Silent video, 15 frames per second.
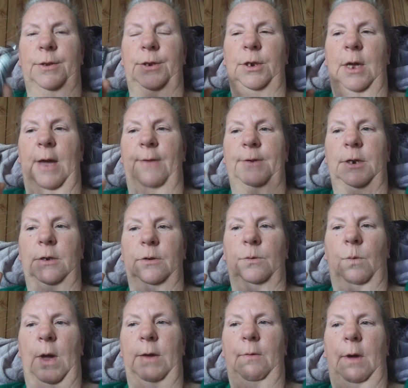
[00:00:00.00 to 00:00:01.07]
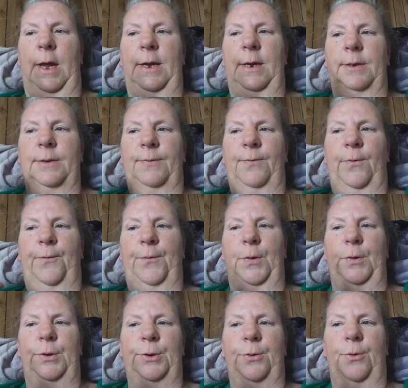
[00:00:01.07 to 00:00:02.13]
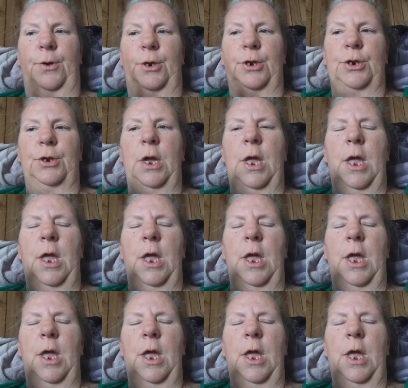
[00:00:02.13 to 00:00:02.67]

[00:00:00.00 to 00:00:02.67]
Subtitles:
You have to use white rice for food storage.